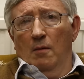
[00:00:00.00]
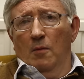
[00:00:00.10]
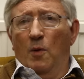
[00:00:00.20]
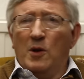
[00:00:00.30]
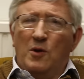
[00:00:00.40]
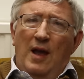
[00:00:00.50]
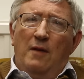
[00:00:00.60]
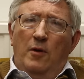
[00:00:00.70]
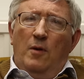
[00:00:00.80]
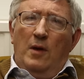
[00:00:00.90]
But what you
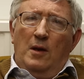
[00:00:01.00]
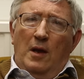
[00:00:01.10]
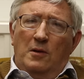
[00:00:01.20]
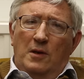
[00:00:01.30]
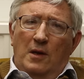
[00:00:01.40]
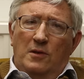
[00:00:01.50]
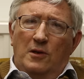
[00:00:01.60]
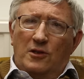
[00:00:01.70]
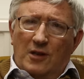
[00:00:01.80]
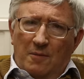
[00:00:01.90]
have here is the
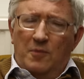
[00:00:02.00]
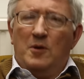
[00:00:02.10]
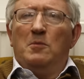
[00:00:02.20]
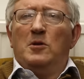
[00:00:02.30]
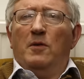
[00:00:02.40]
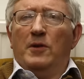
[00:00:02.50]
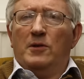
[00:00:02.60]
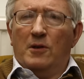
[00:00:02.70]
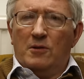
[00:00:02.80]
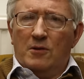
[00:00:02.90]
symptoms of a
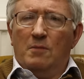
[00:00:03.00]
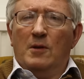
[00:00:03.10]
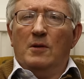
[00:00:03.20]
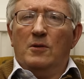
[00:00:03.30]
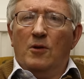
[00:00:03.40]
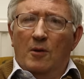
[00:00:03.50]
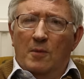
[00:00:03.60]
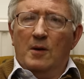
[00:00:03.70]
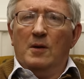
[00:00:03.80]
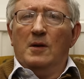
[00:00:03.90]
system in
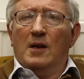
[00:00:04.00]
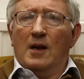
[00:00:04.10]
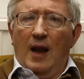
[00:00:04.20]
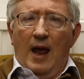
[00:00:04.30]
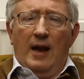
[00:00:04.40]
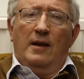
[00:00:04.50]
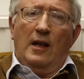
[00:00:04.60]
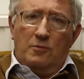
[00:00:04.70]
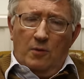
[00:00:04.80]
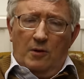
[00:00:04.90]
terminal decline.
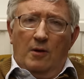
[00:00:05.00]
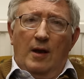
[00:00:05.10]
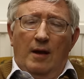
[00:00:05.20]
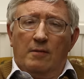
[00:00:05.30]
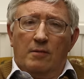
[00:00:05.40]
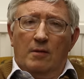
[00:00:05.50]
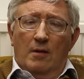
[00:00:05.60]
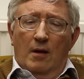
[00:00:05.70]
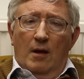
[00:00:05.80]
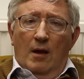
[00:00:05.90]
That's what you have.
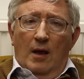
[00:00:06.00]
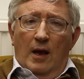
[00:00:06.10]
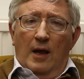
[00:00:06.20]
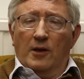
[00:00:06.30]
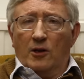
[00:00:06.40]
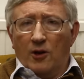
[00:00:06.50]
And the